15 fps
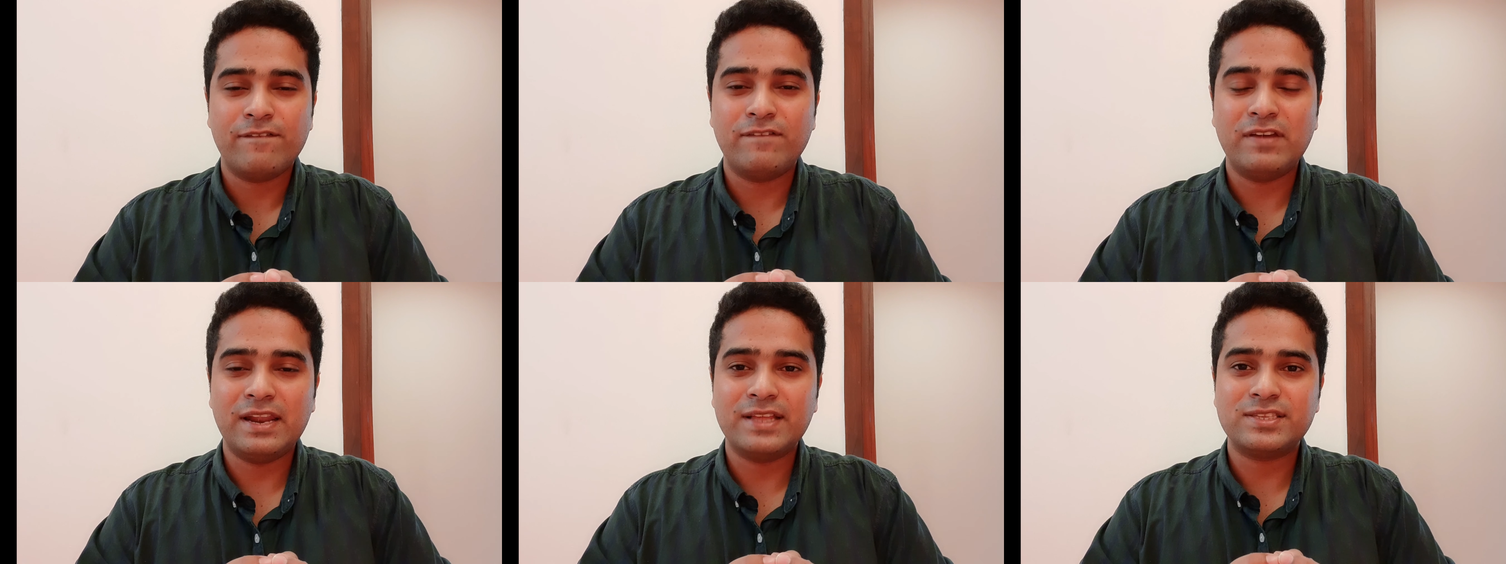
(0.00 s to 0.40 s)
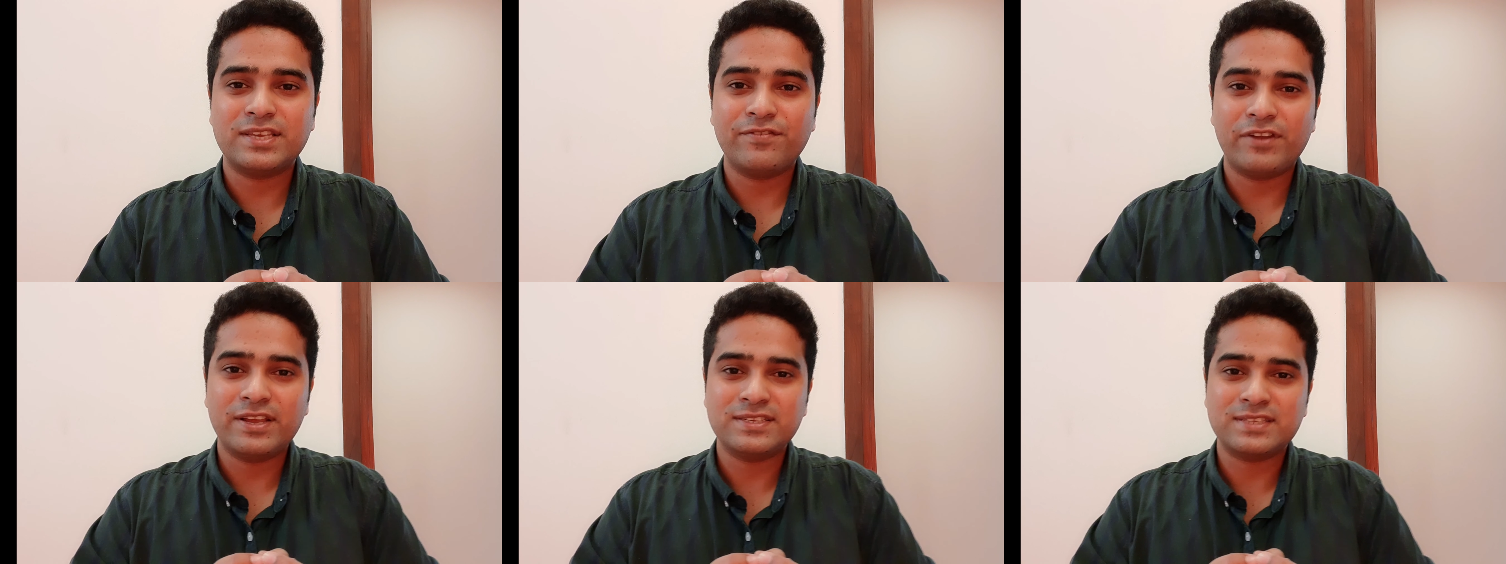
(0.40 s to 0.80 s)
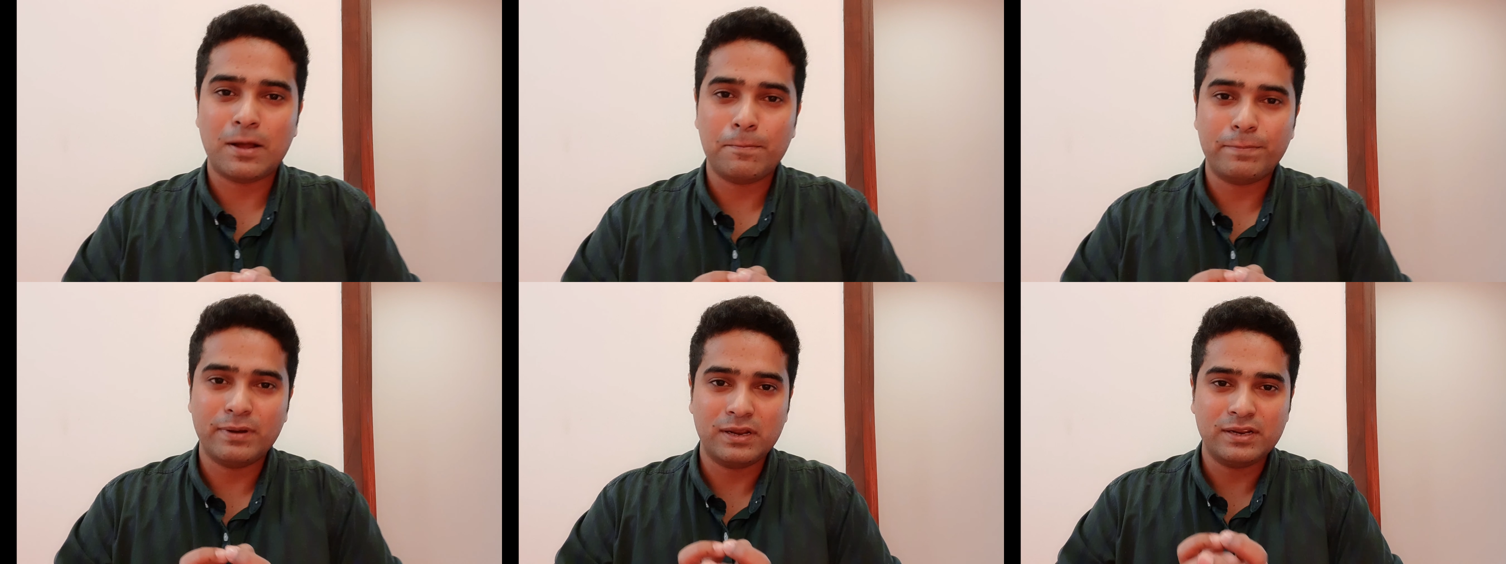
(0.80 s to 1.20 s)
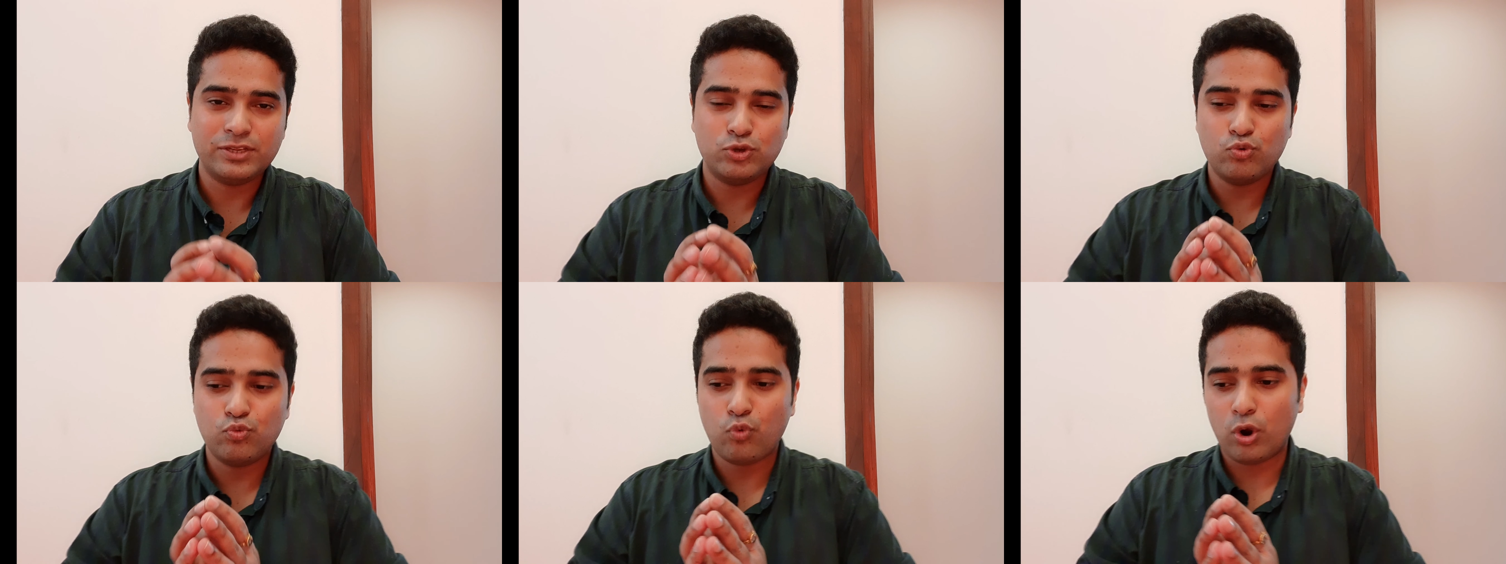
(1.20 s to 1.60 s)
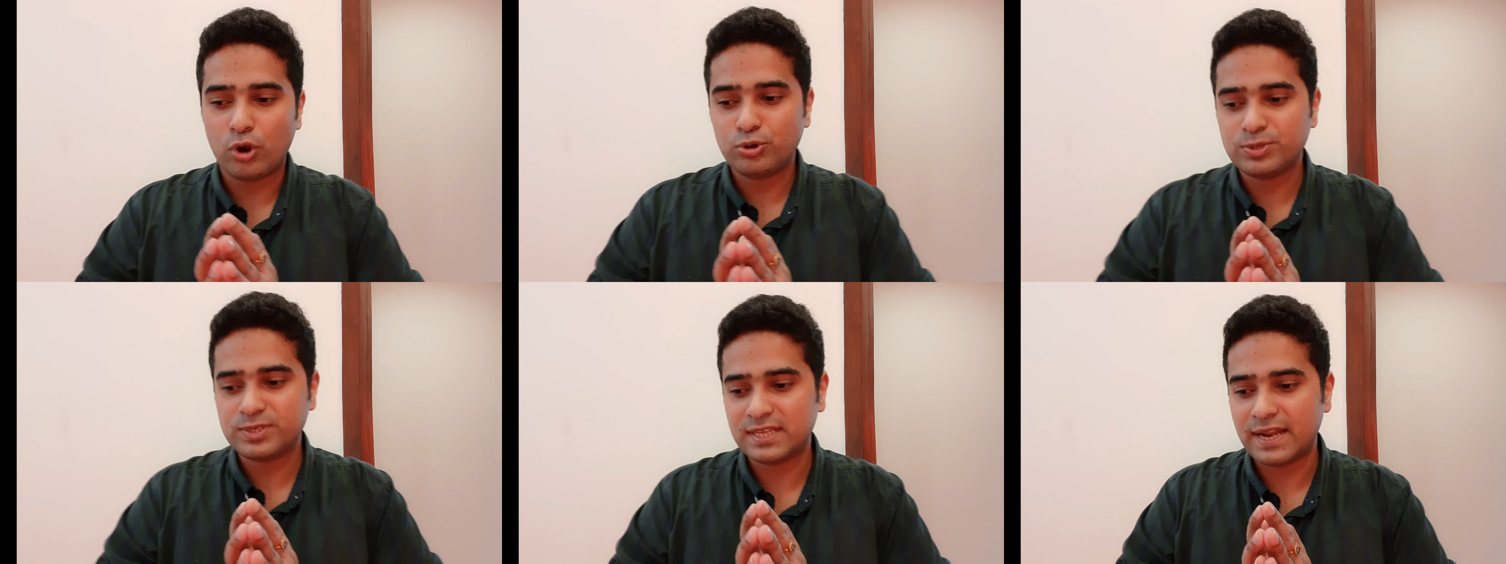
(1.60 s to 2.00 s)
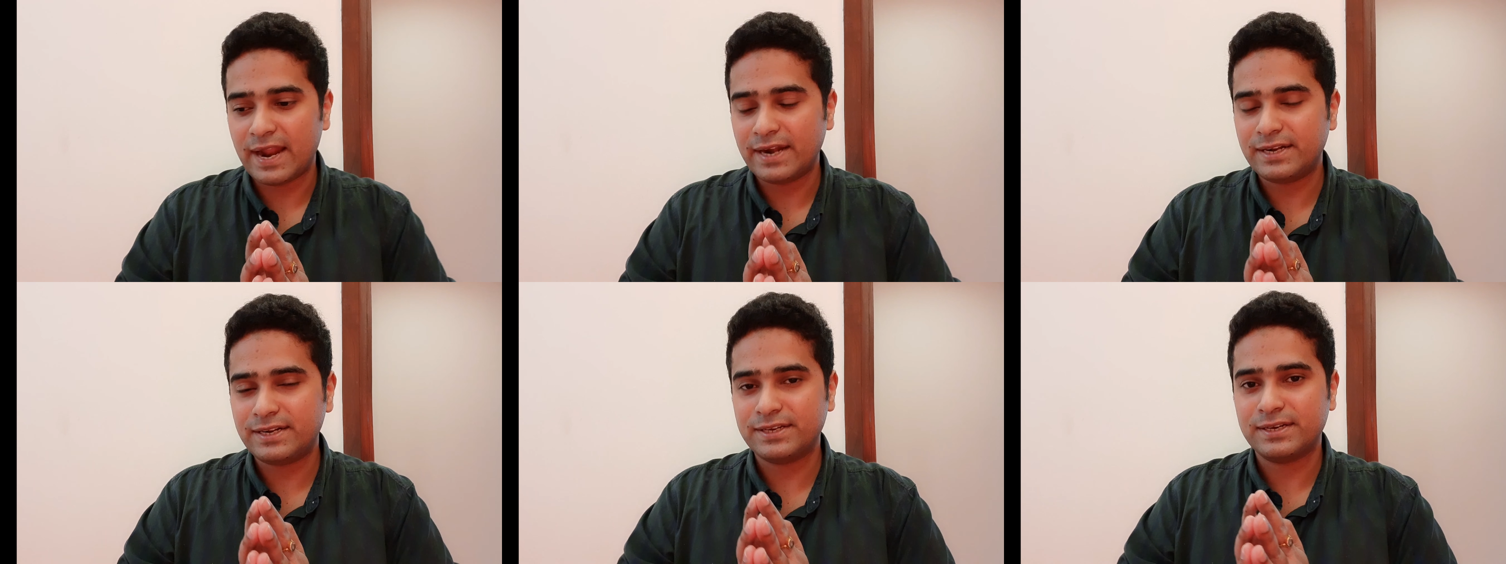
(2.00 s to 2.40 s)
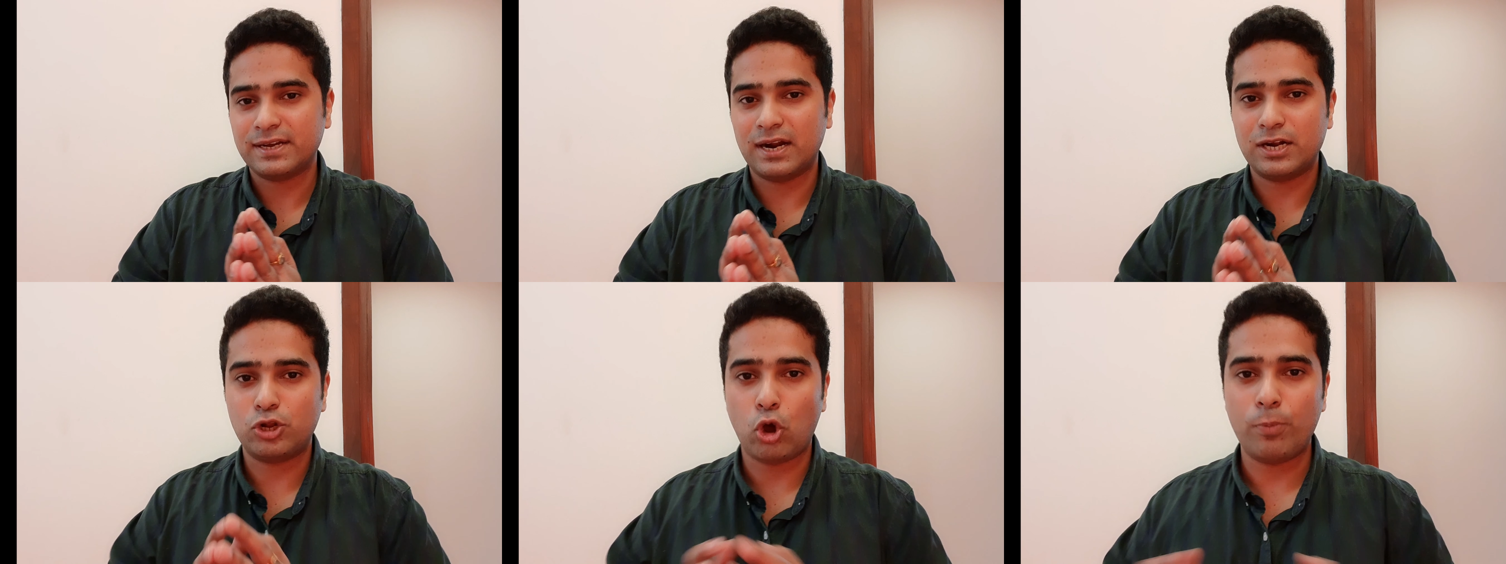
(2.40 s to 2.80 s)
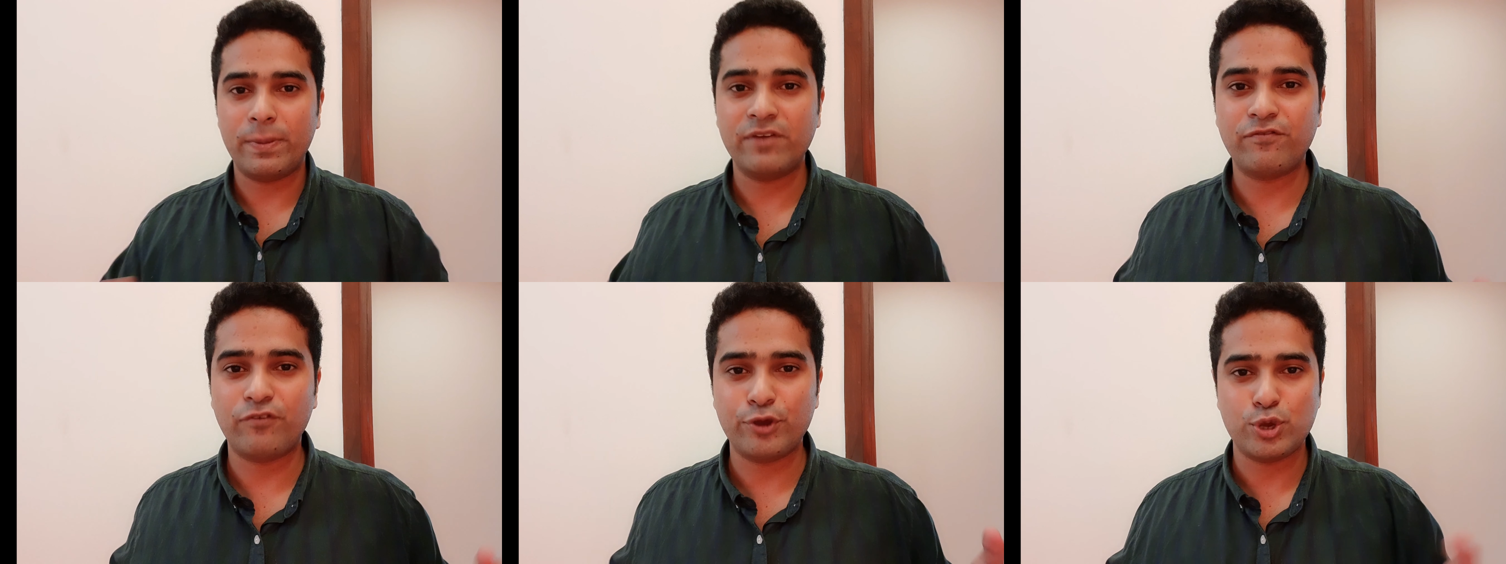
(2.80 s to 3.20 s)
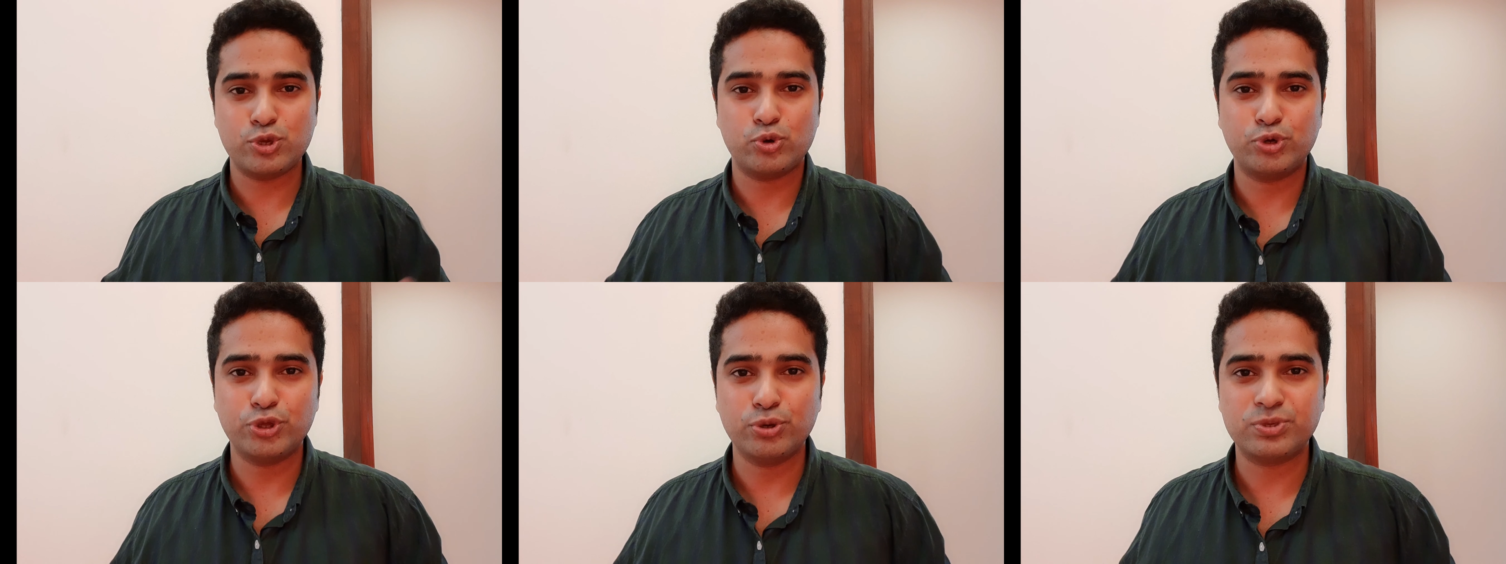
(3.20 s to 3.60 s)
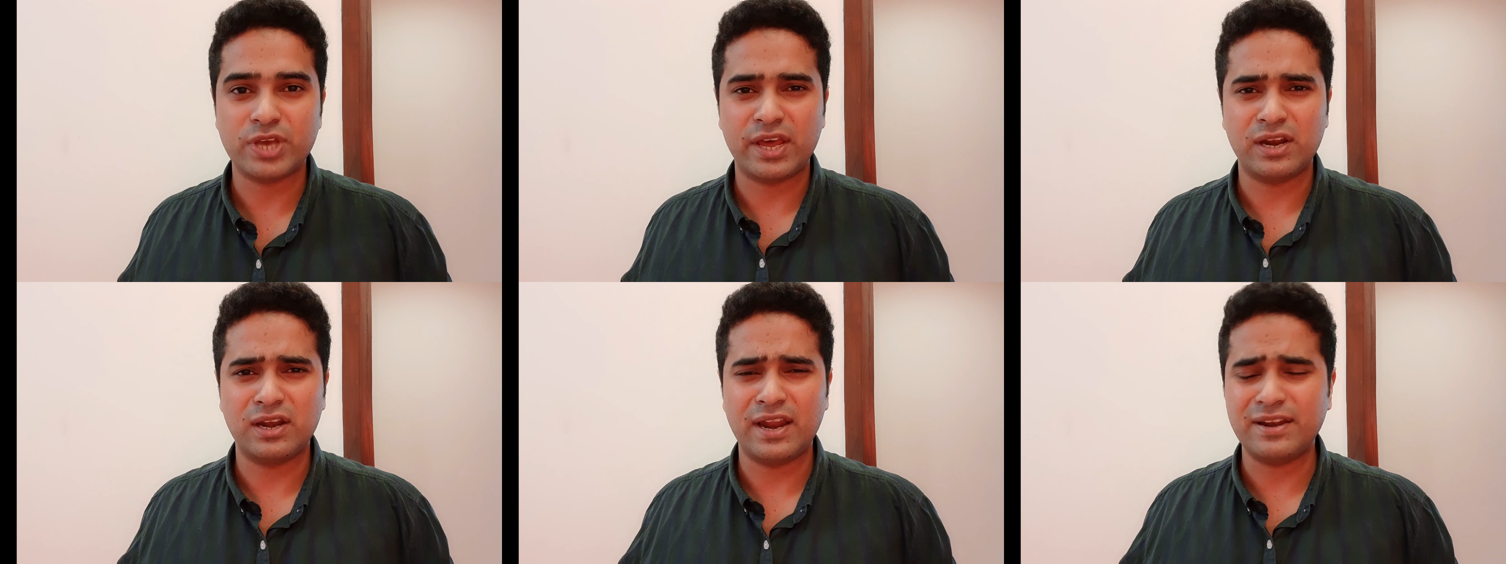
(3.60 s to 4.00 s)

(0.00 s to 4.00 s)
Well, let's say for example, you want to select a topic for your YouTube channel,